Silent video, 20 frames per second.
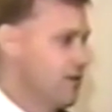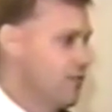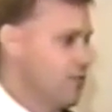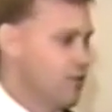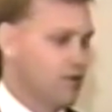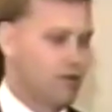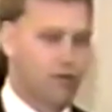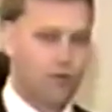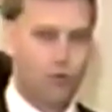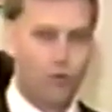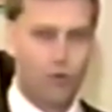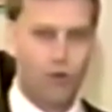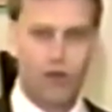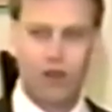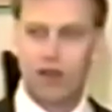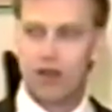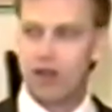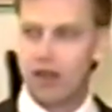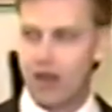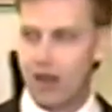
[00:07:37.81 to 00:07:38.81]
wondering
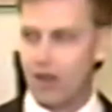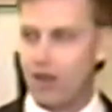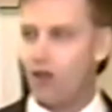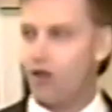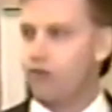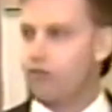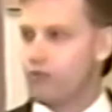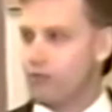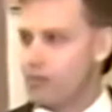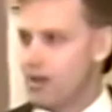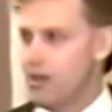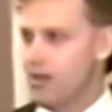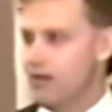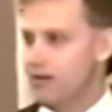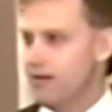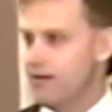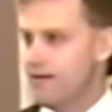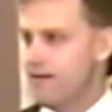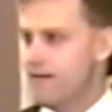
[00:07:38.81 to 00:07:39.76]
where can I go from here.